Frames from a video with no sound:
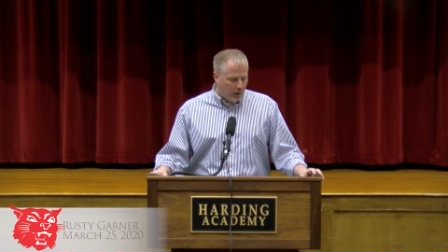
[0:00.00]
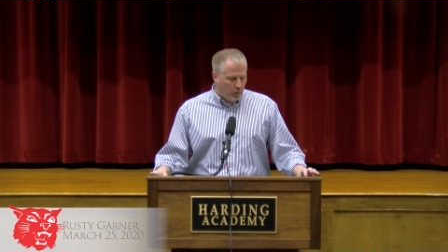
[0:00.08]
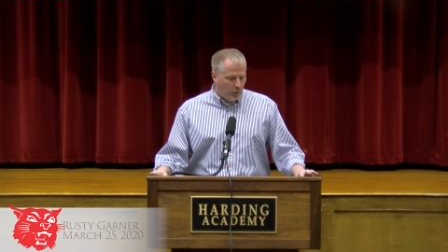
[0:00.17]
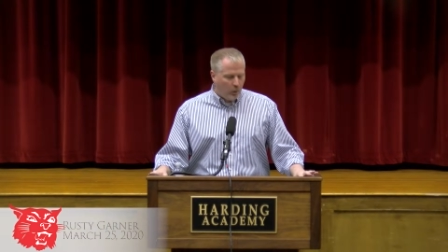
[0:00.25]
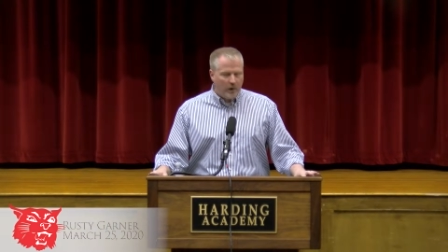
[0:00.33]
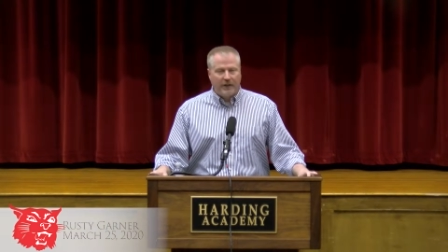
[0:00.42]

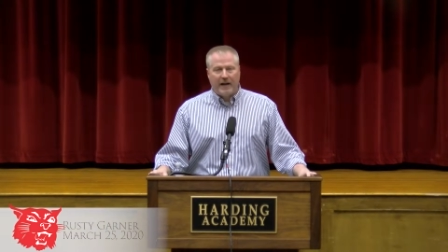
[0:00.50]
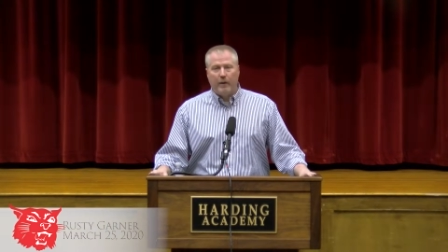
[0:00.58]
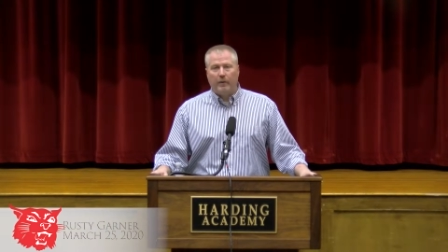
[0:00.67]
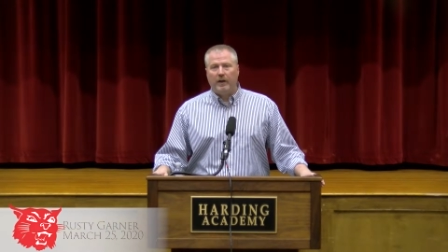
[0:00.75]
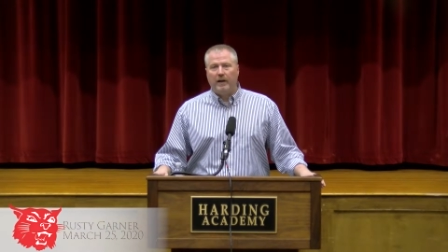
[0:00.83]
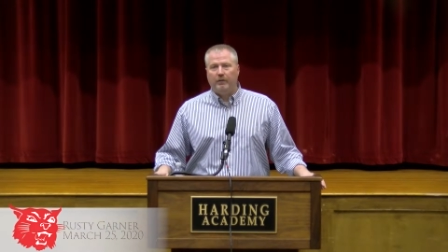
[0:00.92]
Well, one thing I
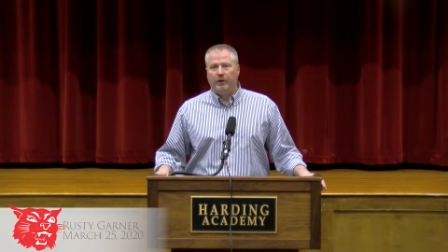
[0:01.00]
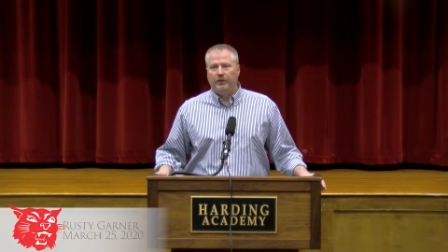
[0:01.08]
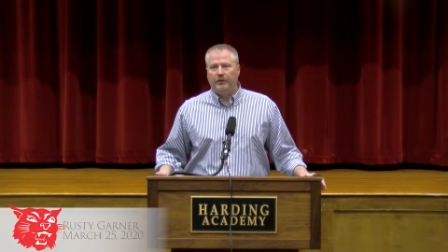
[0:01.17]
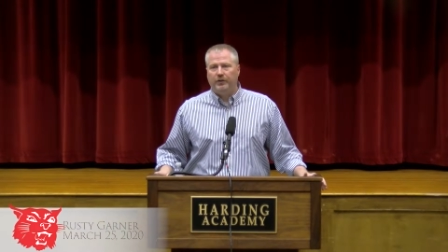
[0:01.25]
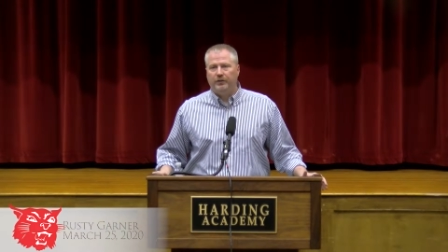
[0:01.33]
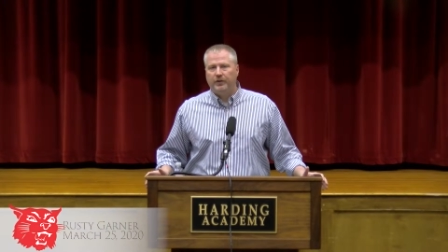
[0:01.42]
would like for us
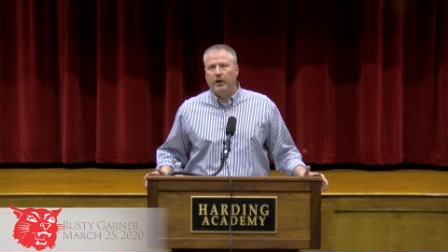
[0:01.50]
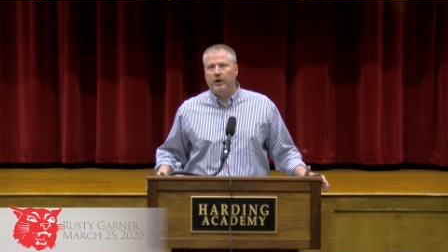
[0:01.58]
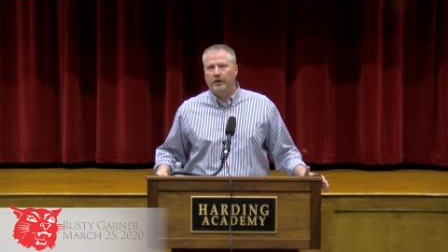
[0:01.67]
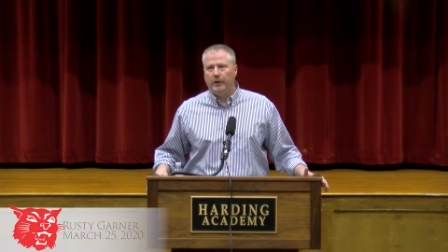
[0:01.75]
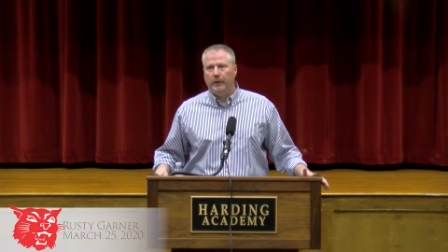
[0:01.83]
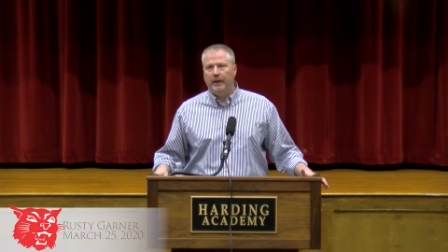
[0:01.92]
to
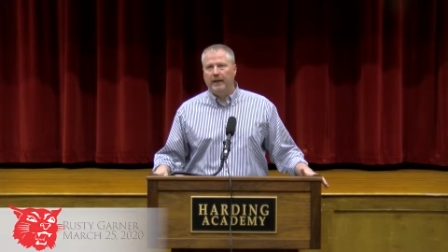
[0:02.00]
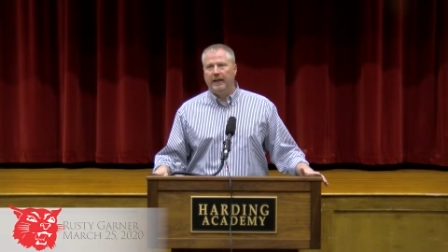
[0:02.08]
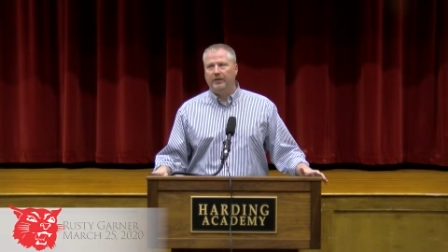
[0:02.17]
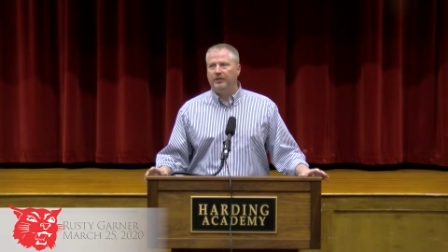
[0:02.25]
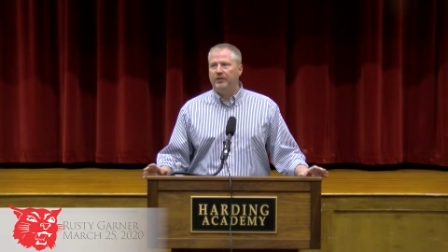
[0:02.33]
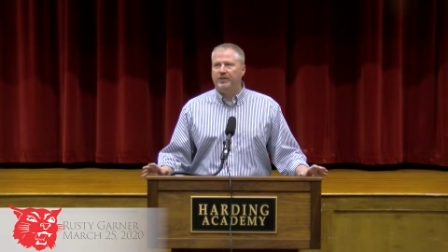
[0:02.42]
start doing
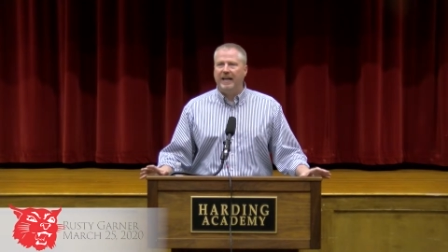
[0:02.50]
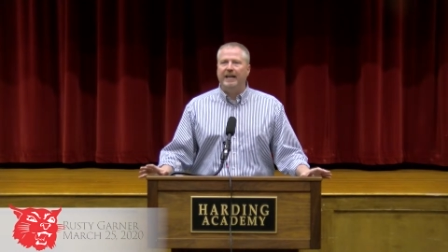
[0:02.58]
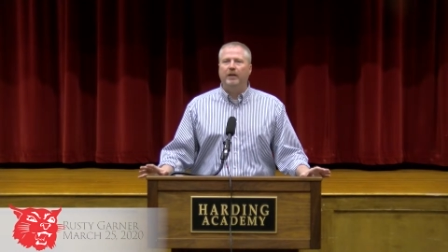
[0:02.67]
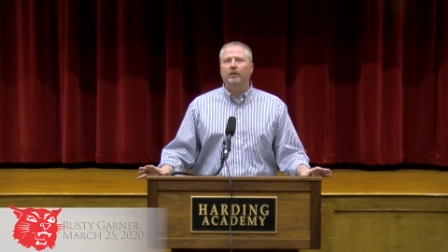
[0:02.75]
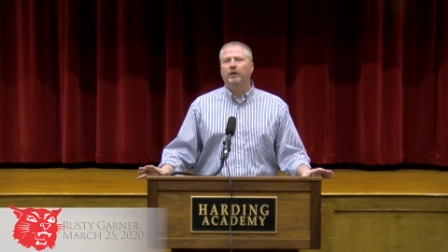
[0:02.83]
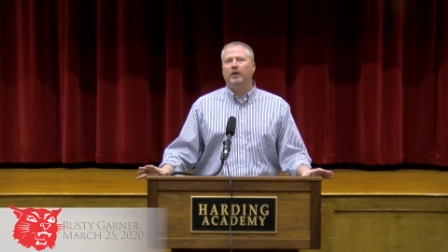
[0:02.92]
is to
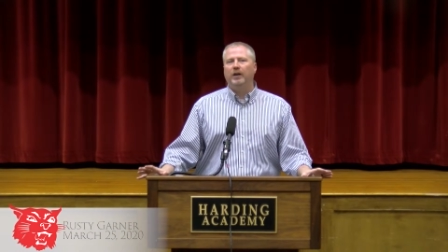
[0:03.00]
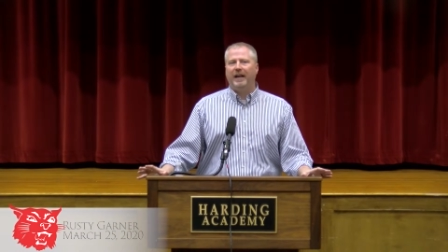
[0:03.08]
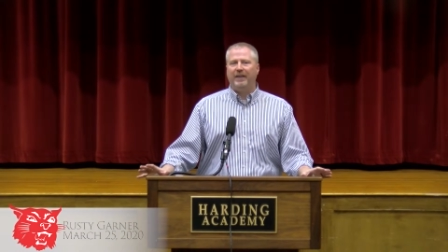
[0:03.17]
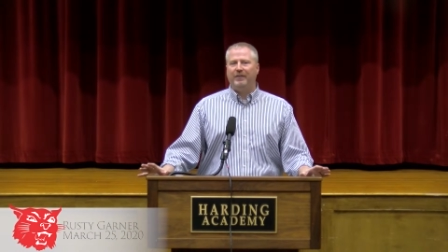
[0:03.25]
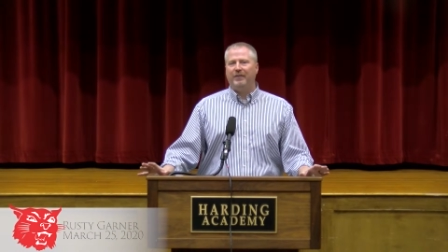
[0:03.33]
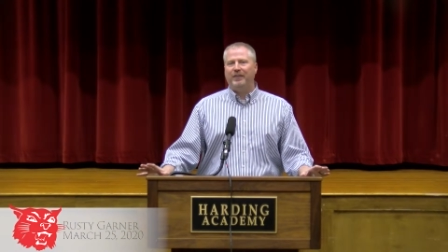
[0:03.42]
take a look
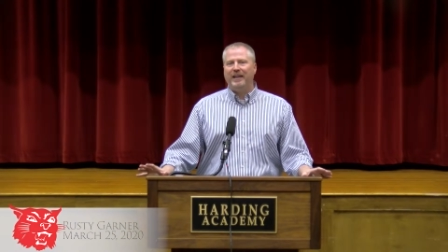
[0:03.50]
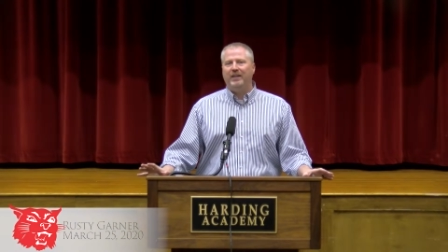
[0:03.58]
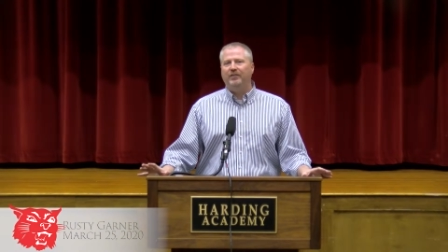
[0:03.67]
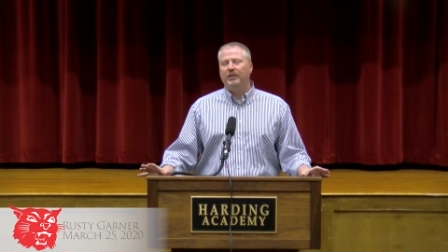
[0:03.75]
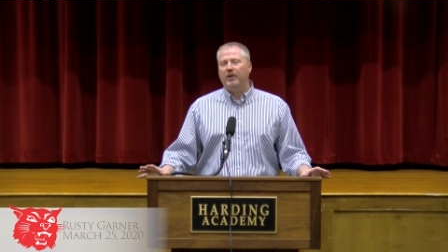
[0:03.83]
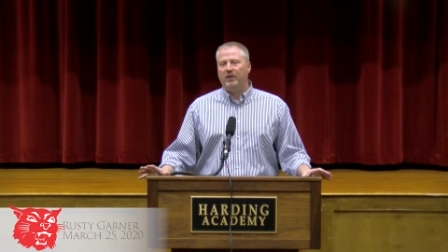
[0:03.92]
at the
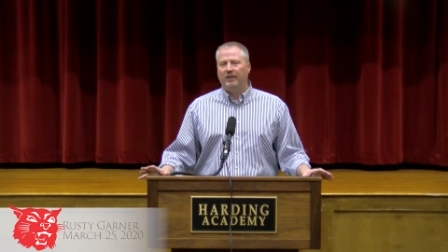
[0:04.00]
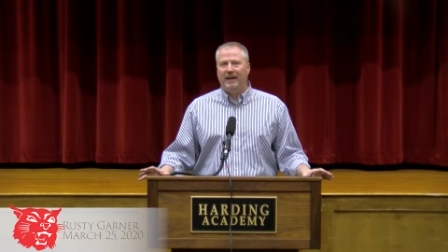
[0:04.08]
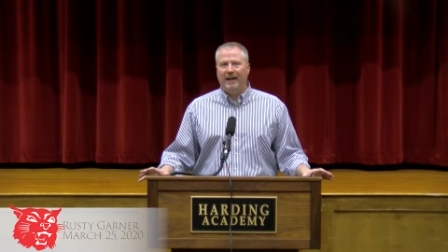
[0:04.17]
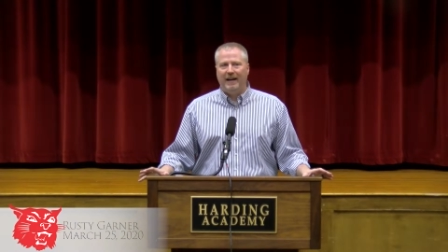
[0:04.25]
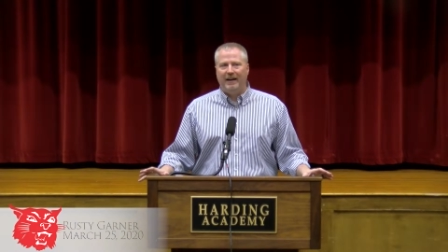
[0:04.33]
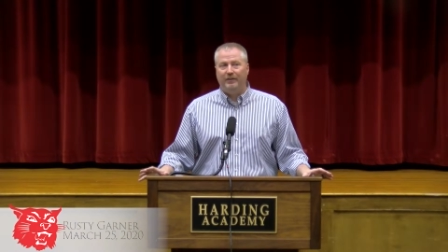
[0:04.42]
things in our
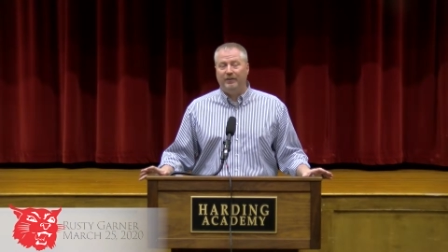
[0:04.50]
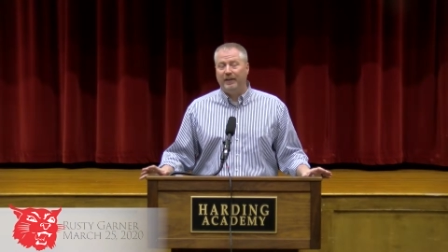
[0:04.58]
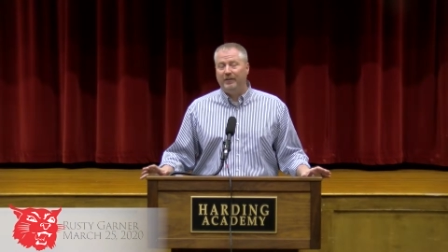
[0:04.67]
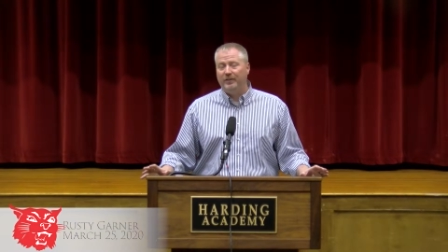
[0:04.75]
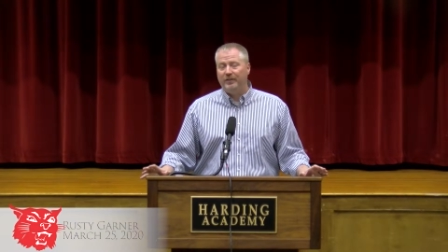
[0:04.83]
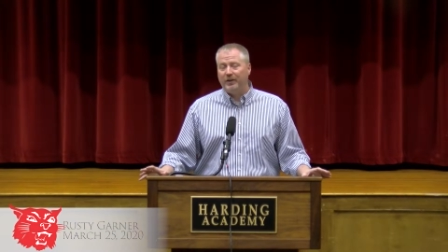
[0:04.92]
lives that,
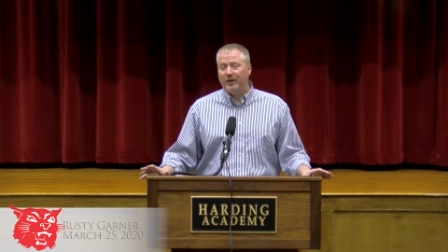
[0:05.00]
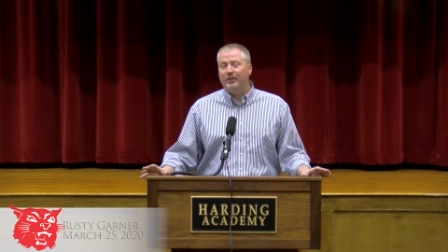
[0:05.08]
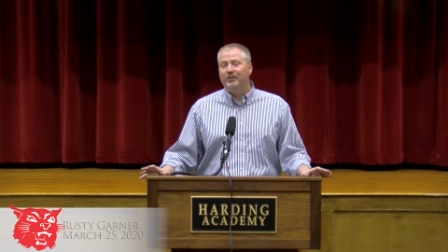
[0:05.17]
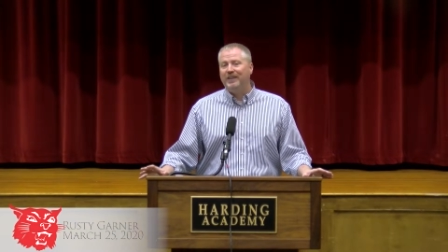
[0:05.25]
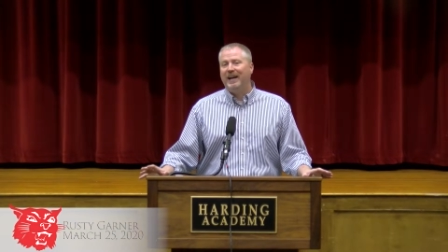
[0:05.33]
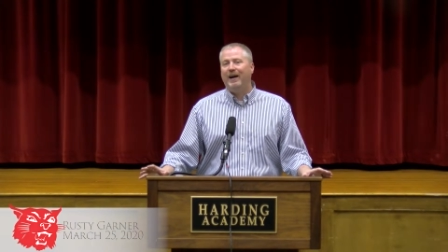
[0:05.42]
as it
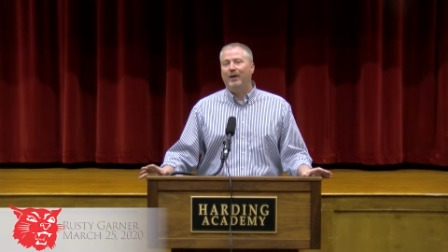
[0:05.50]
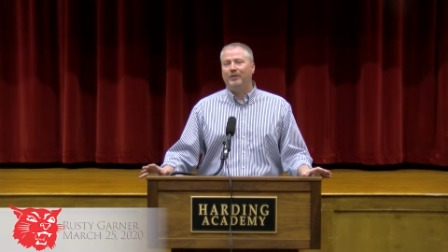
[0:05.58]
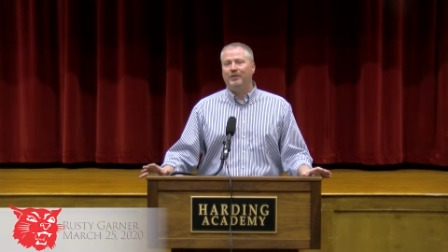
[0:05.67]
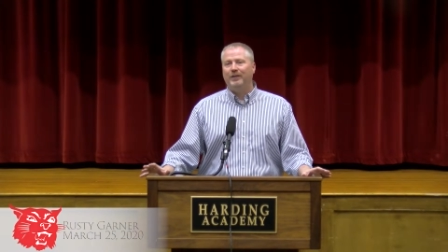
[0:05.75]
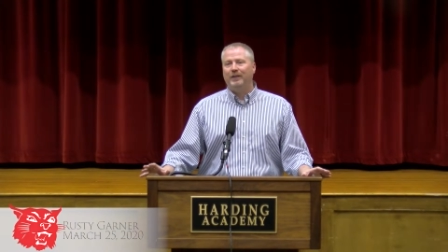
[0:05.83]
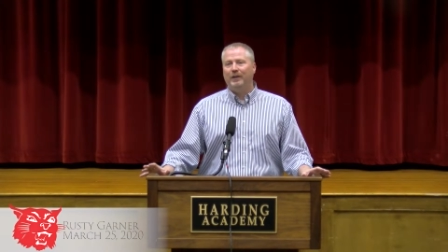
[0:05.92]
turns out,